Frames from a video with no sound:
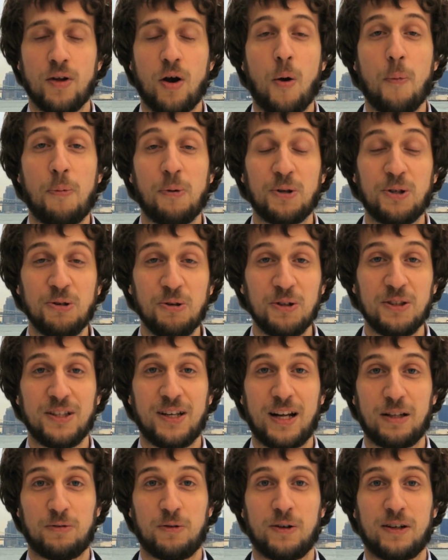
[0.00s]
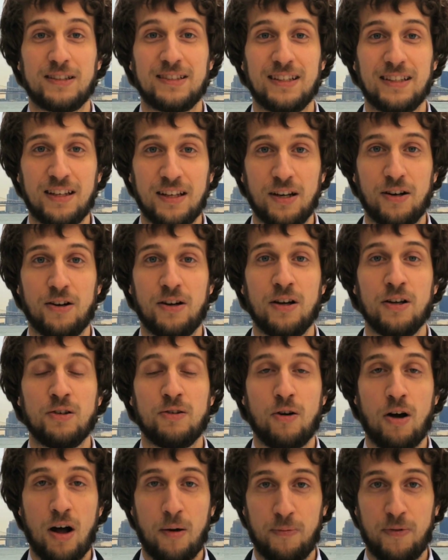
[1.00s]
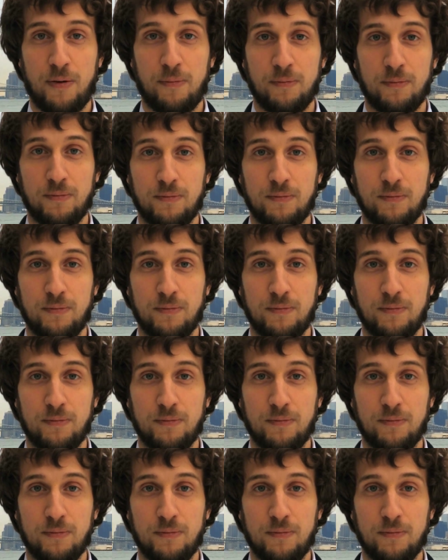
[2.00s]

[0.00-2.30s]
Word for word: Opportunity Network is here to help them.